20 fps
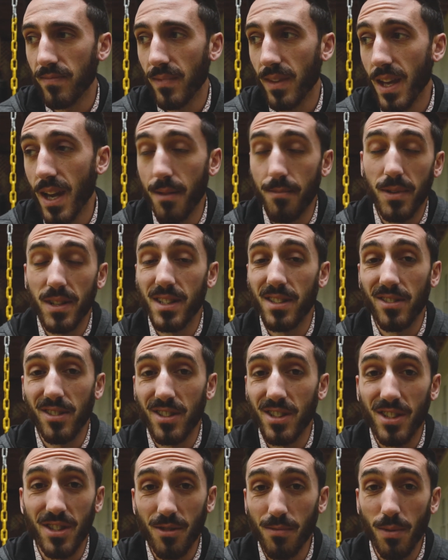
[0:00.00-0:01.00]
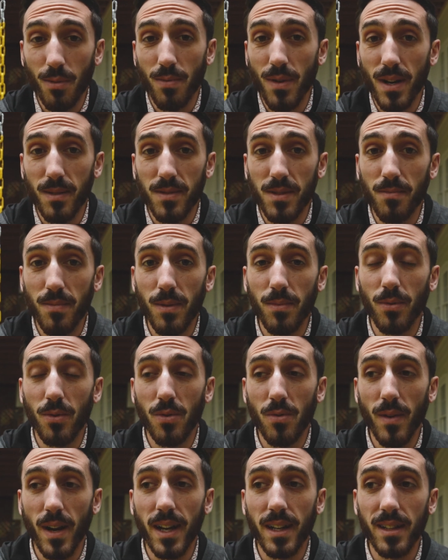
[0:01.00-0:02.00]
yeah, basically just super props to people
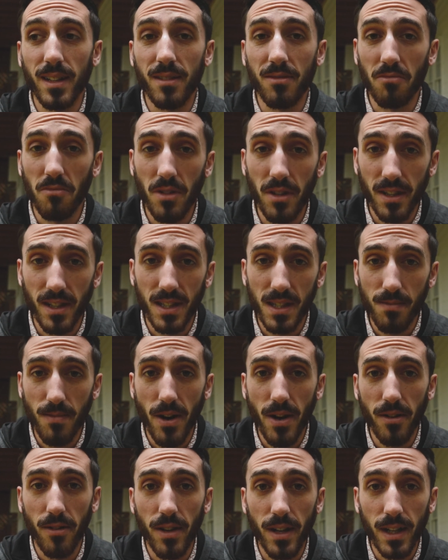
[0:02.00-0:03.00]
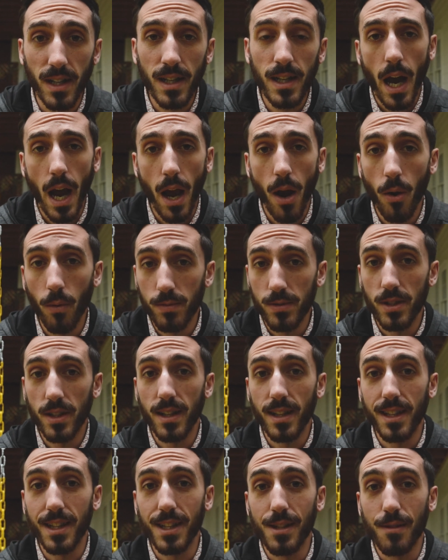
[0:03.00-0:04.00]
who ran it. Really inspiring. I hope to
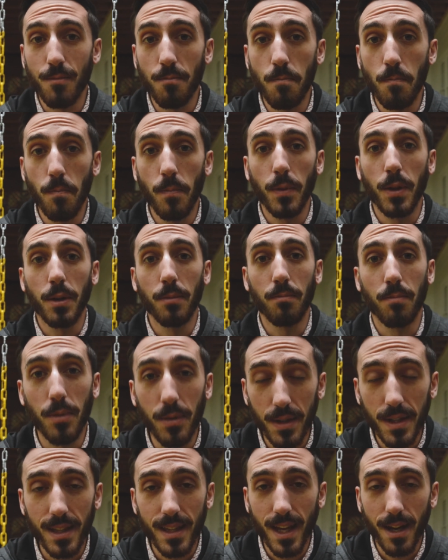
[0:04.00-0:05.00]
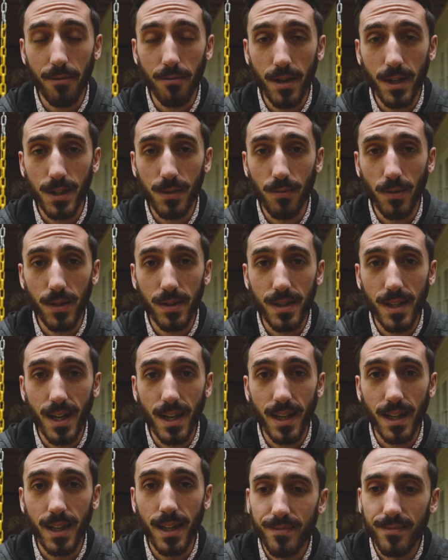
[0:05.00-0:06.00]
at least complete that race one
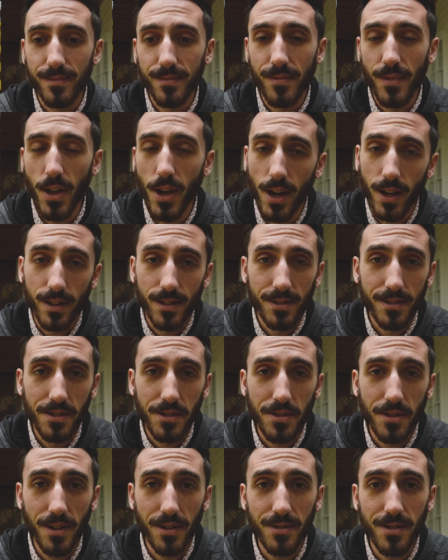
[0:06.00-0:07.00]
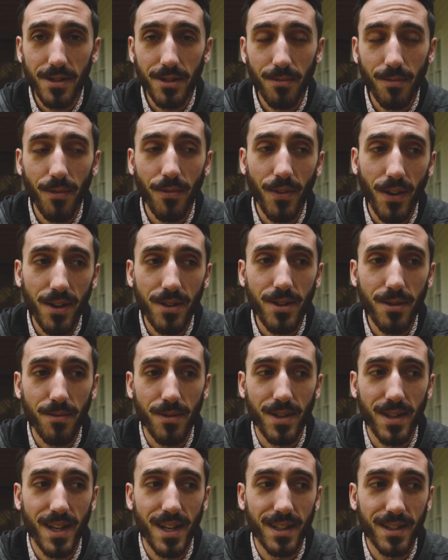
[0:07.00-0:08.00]
day. Yeah, so I was a little bit fired up
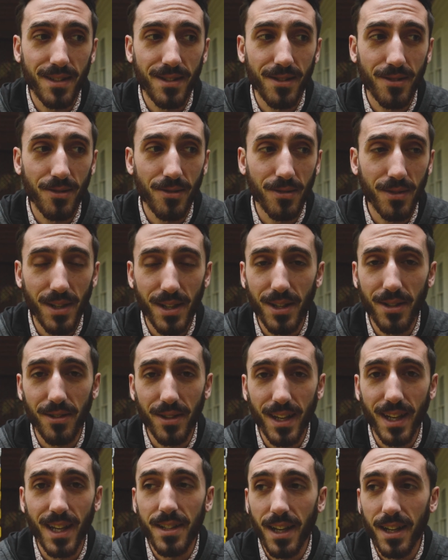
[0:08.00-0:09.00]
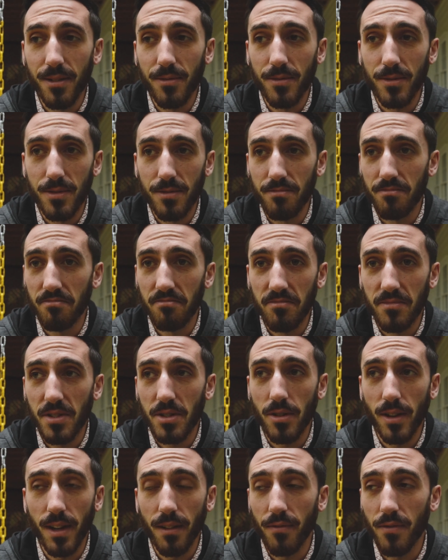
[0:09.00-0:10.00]
on that. So, you know, like to anyone
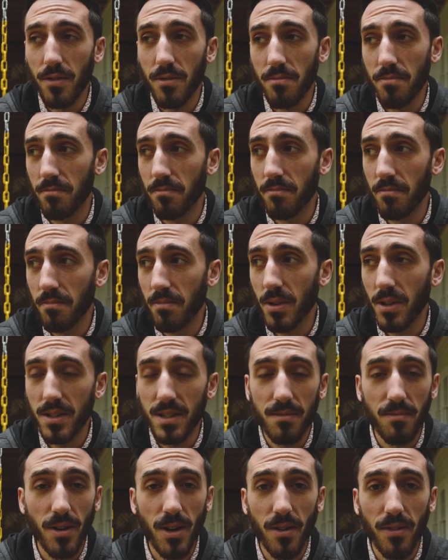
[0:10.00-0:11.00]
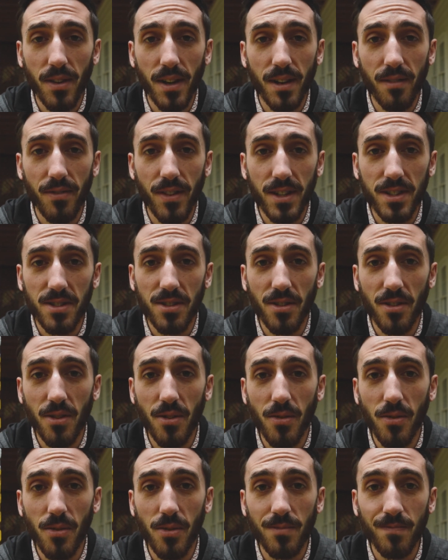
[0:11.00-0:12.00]
training for the Boston Marathon, if that's your
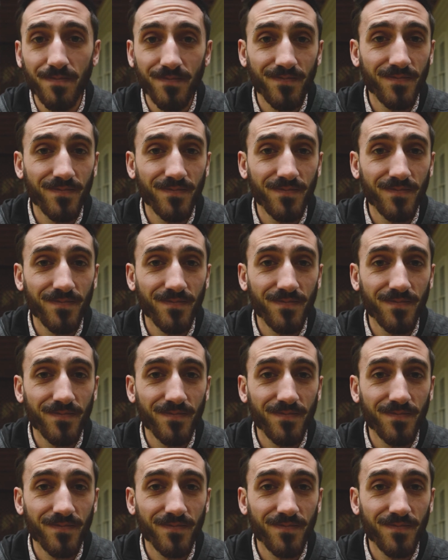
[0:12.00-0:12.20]
goal,